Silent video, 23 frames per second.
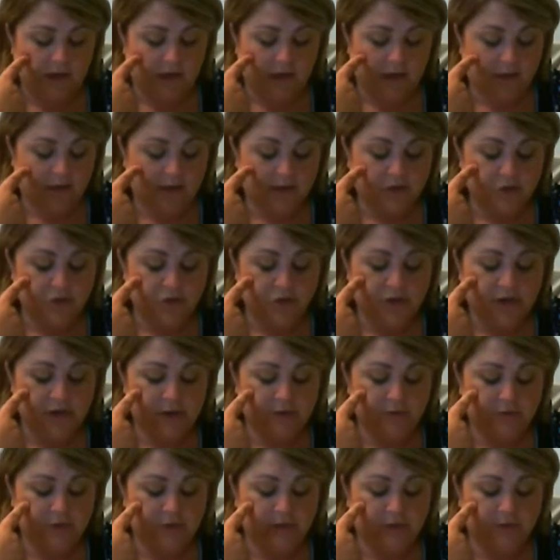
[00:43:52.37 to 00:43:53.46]
And then
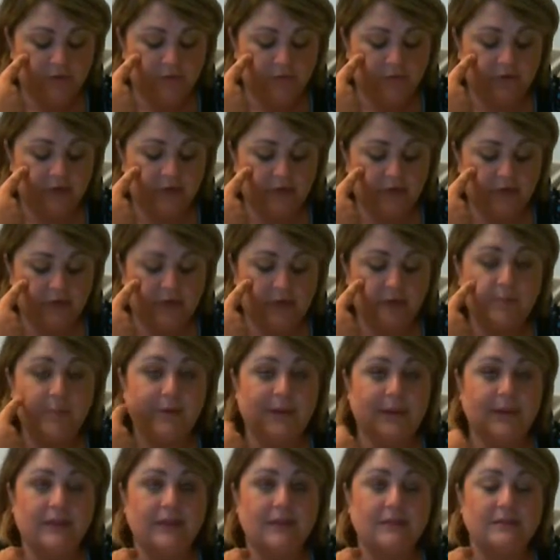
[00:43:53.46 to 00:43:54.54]
treatment really
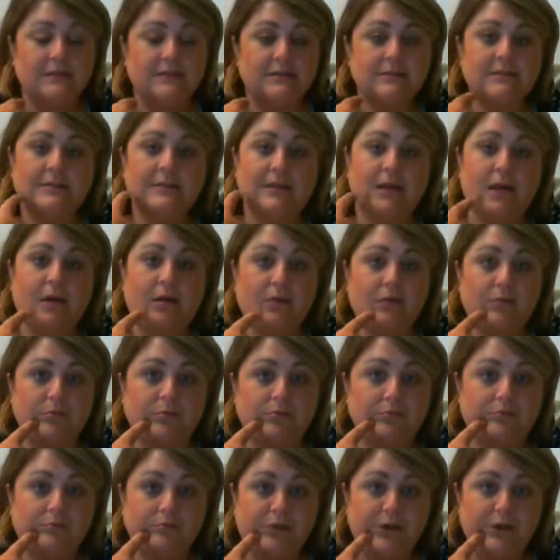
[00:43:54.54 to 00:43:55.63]
depends
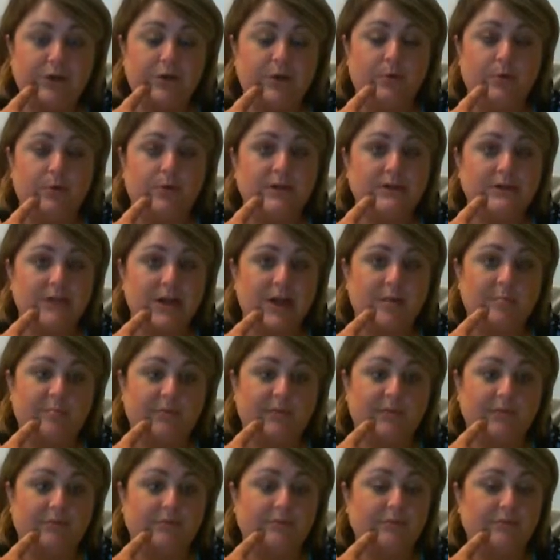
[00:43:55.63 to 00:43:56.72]
on, what type
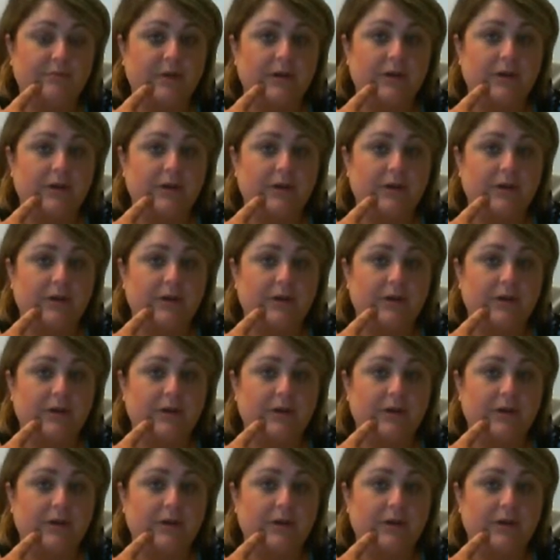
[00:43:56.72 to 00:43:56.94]
of